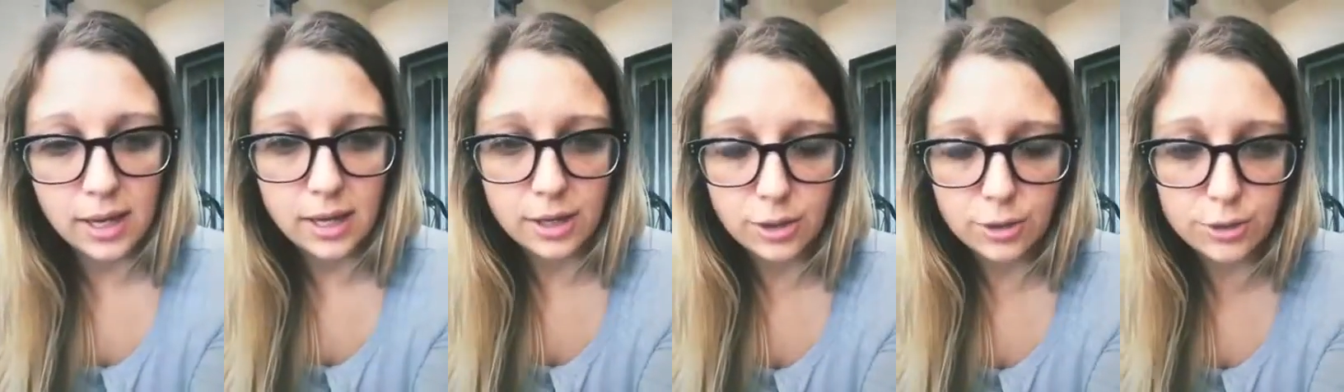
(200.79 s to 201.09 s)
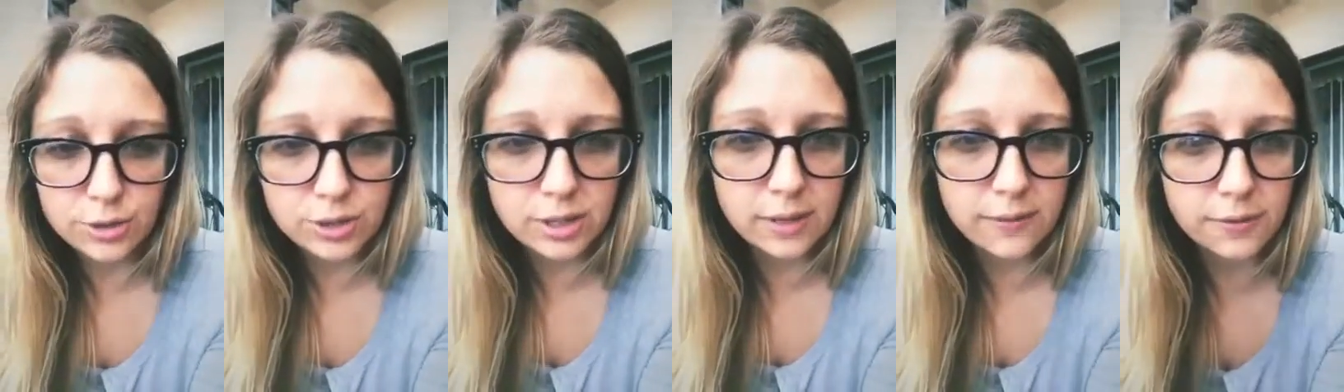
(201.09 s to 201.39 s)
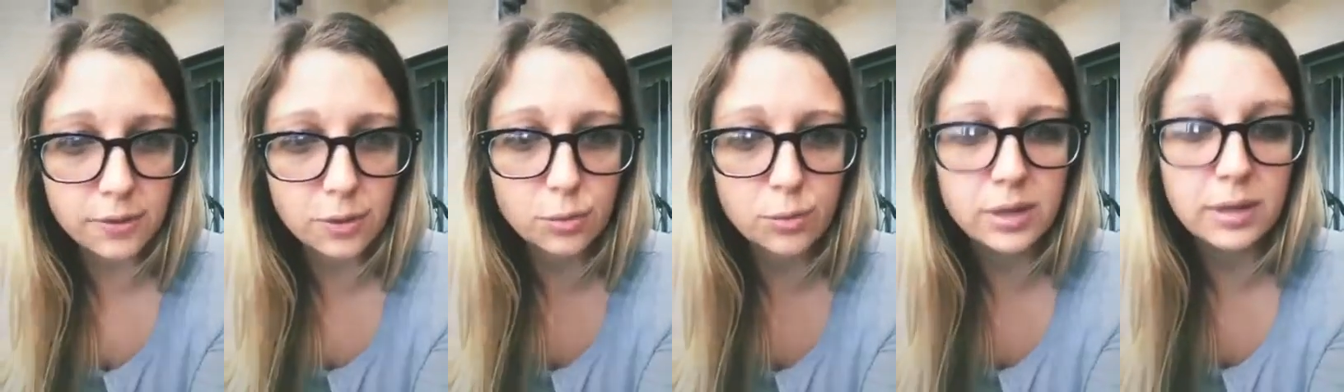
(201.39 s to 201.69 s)
Usually
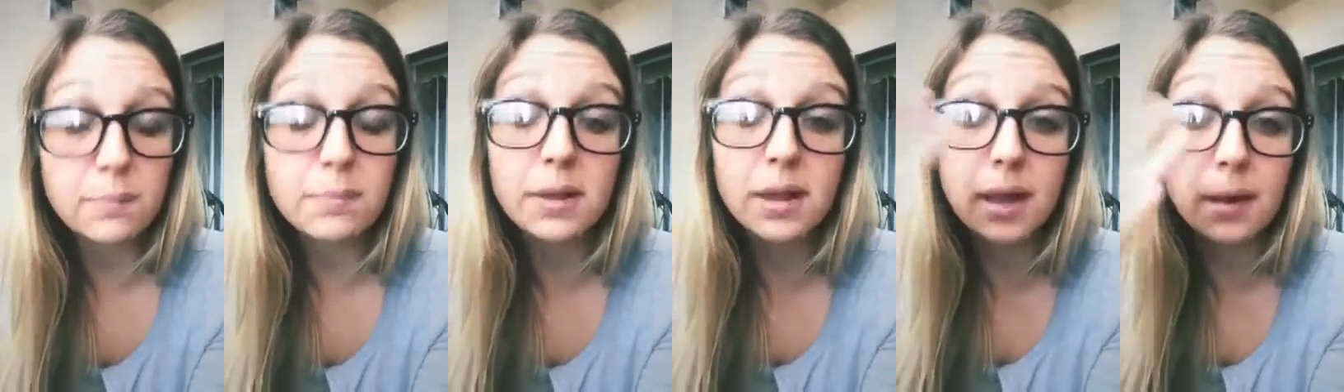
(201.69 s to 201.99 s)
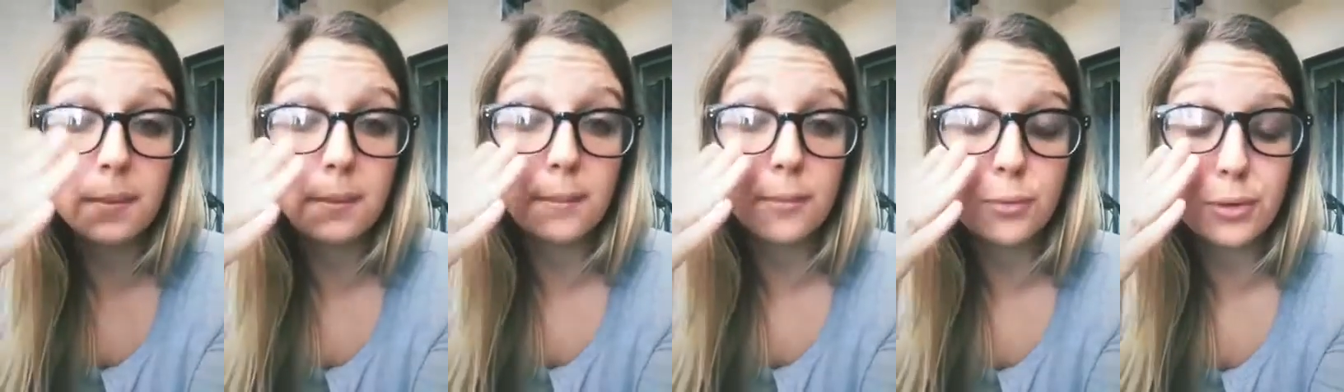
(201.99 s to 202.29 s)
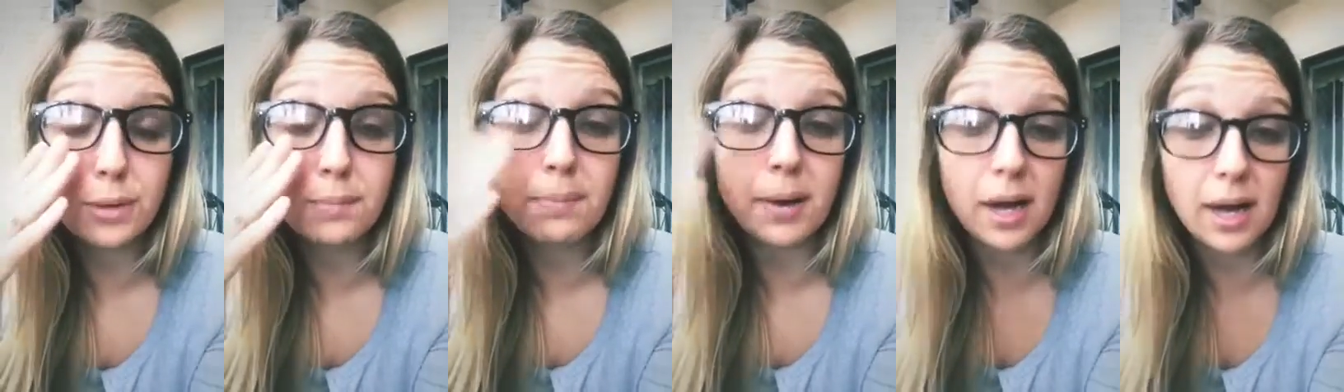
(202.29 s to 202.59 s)
if you
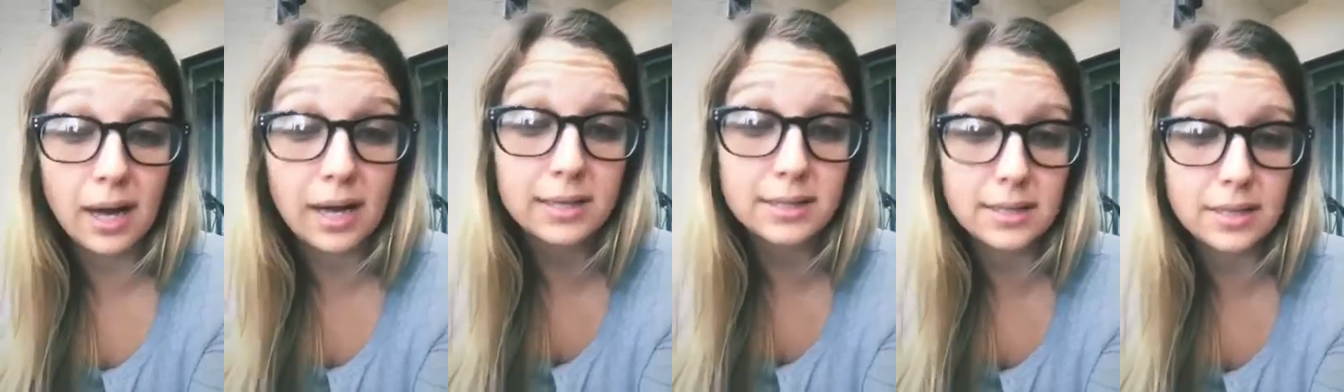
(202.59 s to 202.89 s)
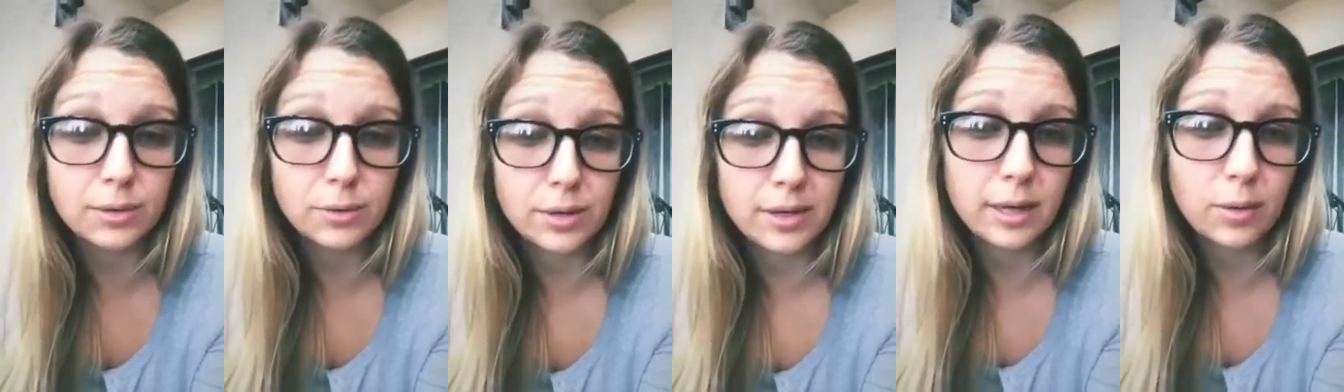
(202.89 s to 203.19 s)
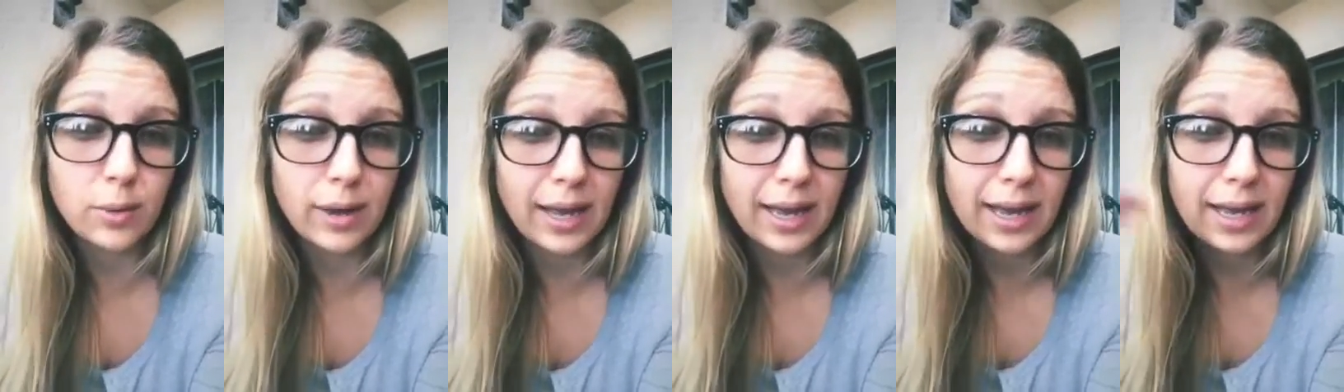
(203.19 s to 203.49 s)
repot an
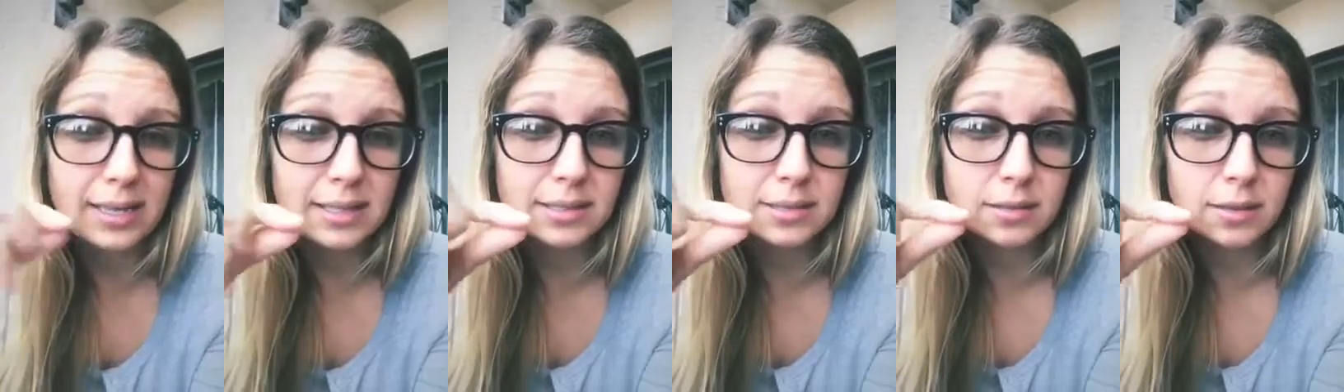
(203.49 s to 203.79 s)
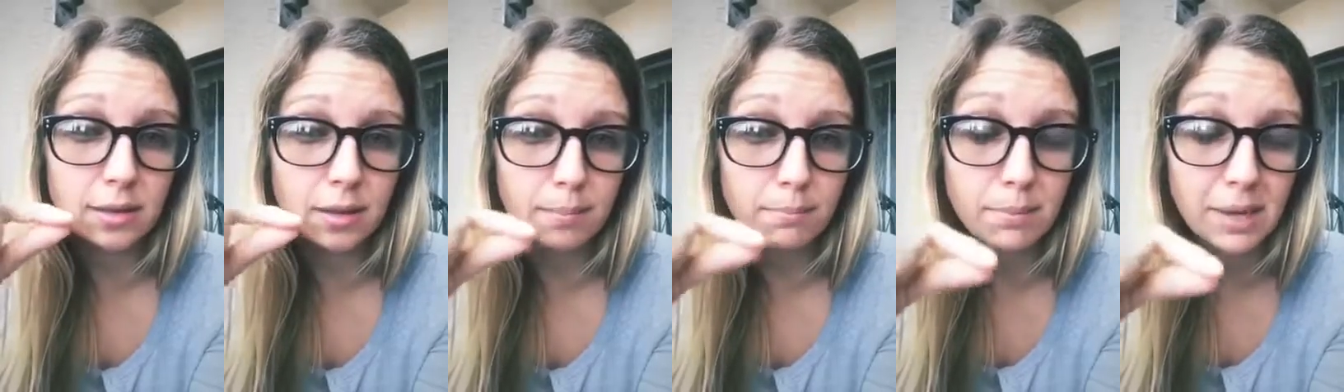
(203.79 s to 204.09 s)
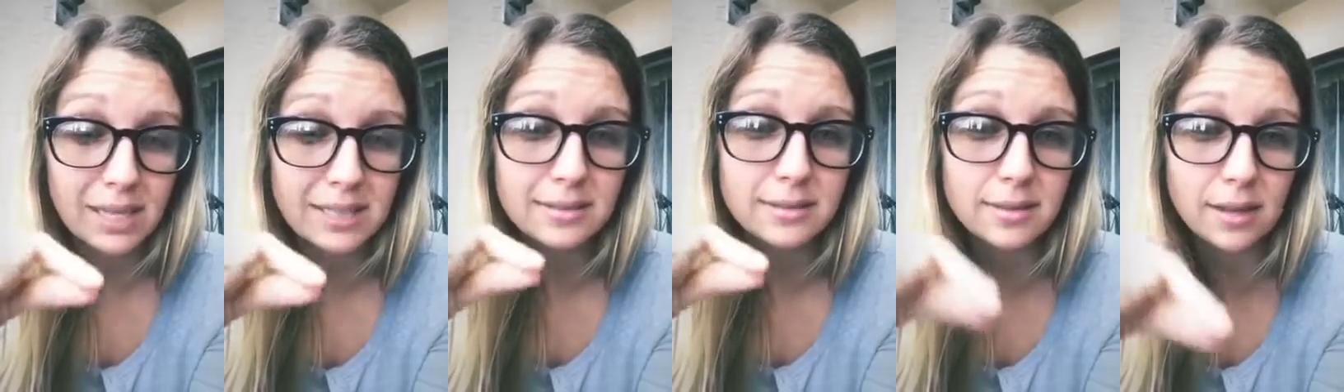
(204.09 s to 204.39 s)
orchid while it has
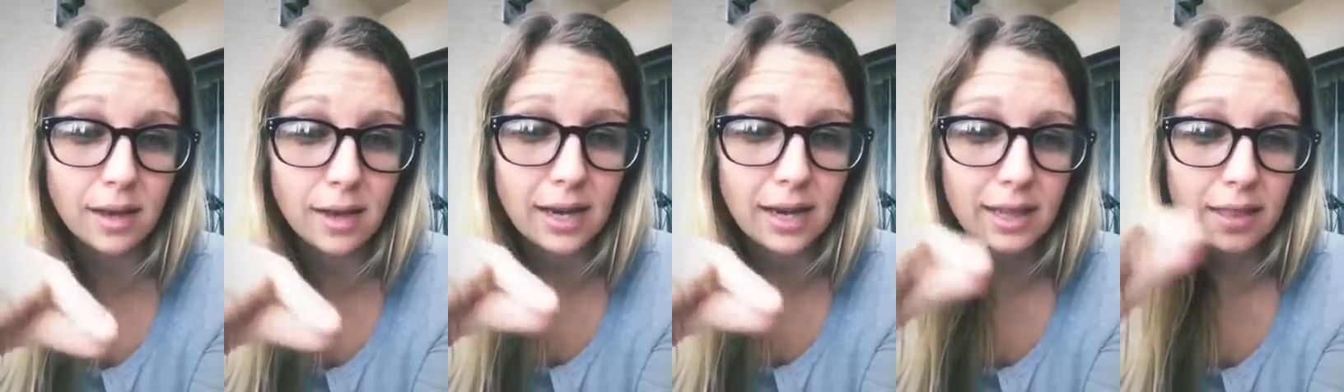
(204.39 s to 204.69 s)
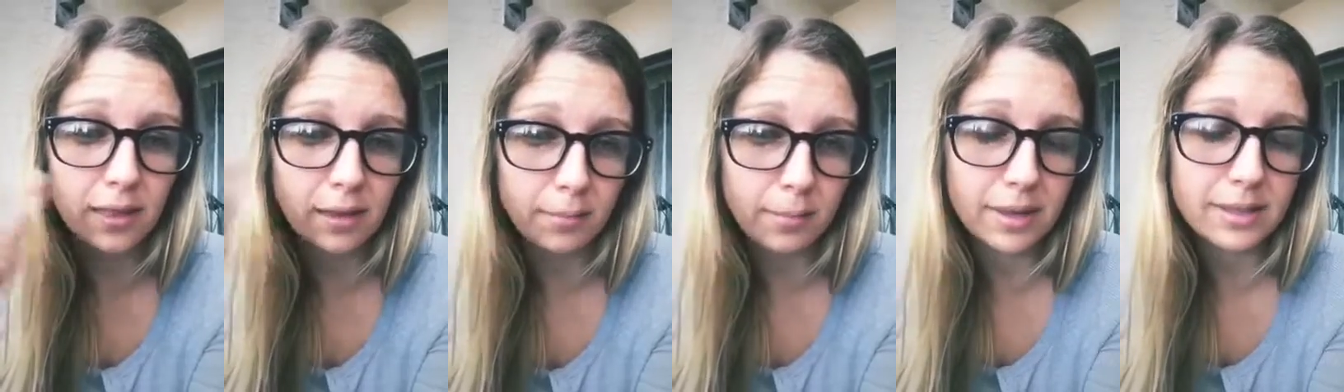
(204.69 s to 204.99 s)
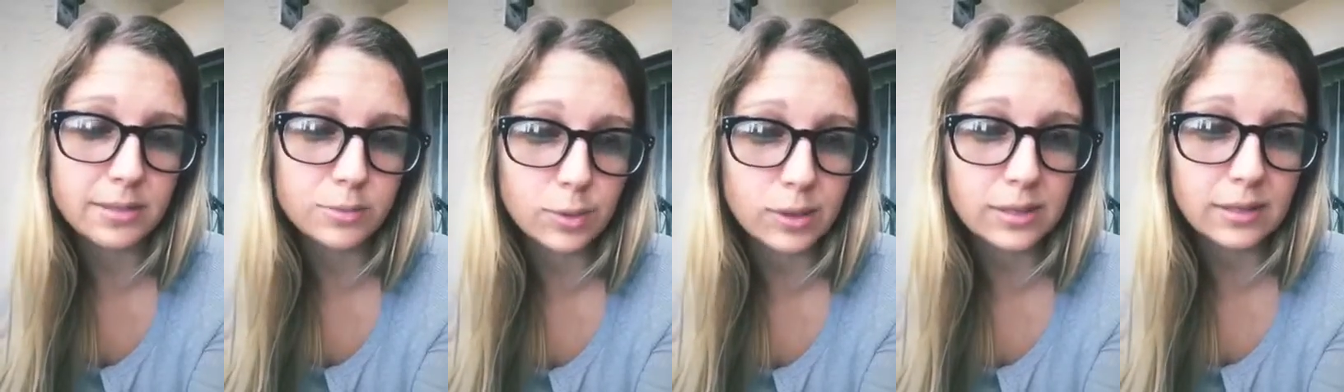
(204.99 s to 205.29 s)
buds on it, the
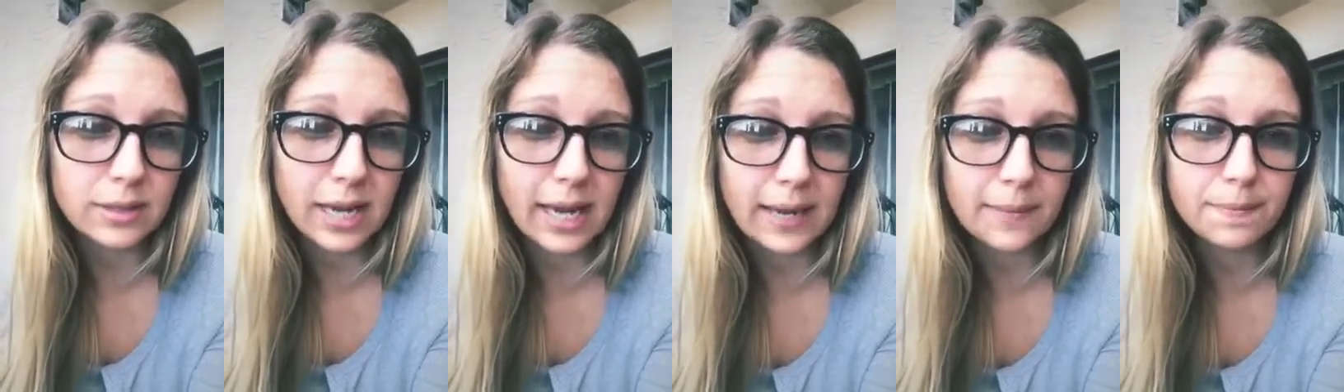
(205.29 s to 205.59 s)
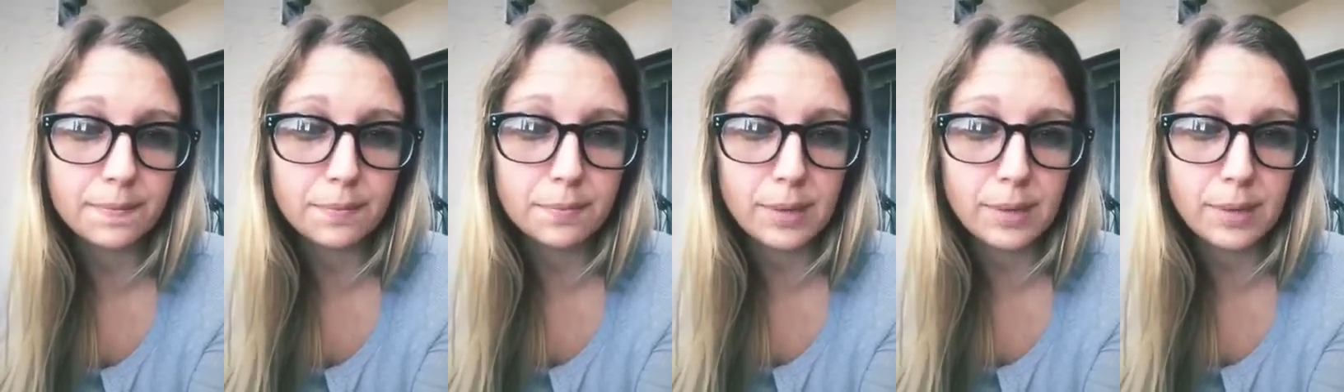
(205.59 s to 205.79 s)
buds will die.